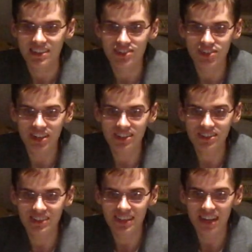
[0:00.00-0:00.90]
The
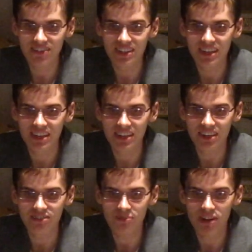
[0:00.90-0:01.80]
stronger the advocate
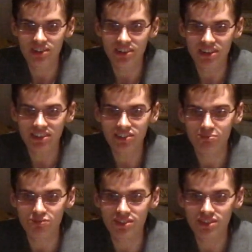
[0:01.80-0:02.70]
of
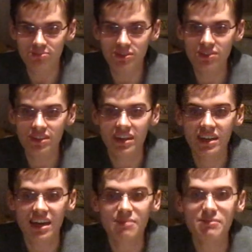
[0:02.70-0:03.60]
monarchical
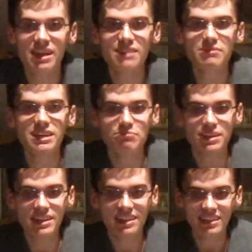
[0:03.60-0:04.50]
principle a man may
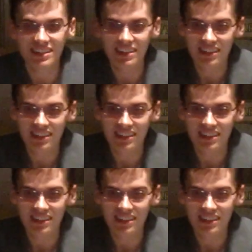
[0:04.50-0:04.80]
be,